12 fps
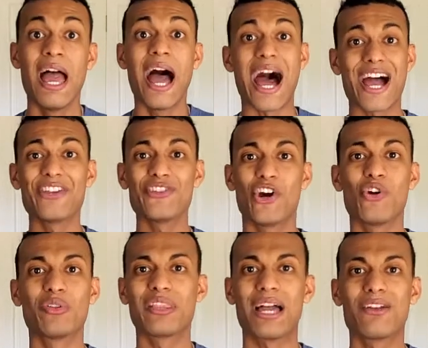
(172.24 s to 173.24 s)
I know
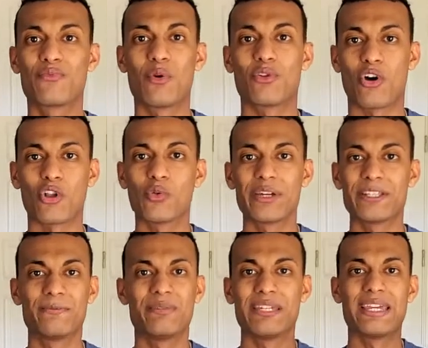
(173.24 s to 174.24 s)
life won't always
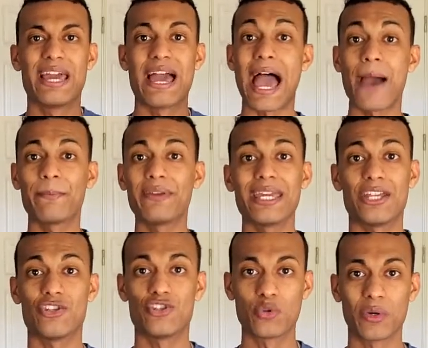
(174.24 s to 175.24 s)
be happy
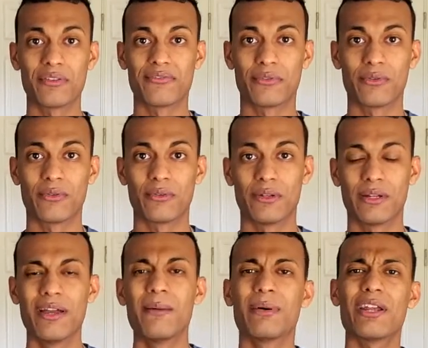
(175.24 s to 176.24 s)
and joyful,
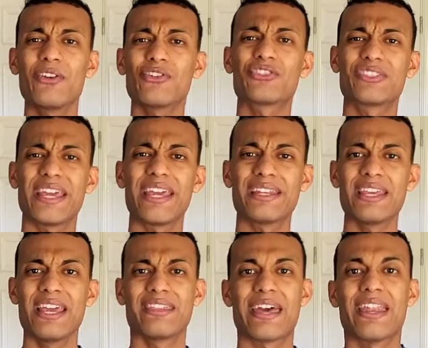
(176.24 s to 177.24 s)
but understand
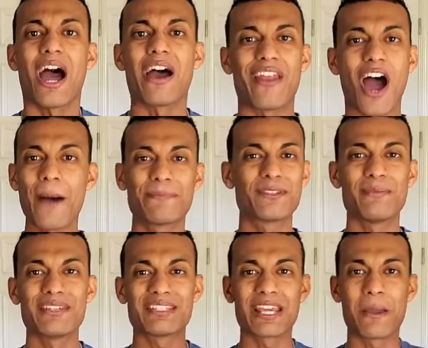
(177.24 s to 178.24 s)
that an
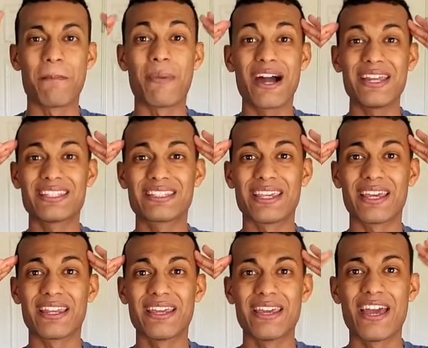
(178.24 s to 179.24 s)
optimistic mindset
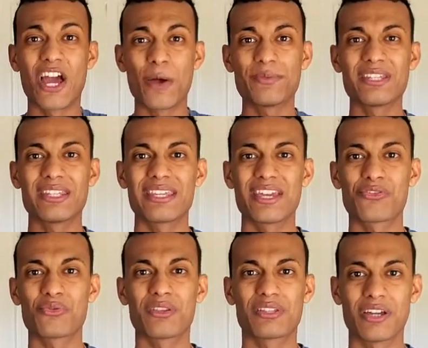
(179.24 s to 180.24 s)
helps you to get
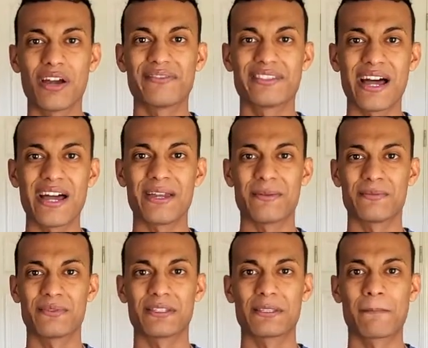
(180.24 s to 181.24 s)
through the tough
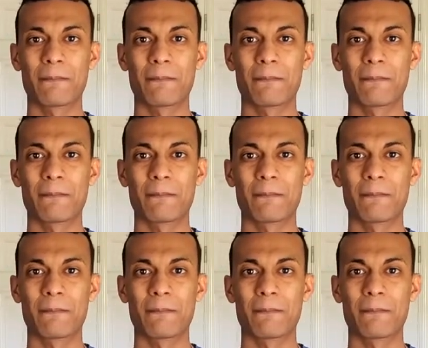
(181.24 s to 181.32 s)
times.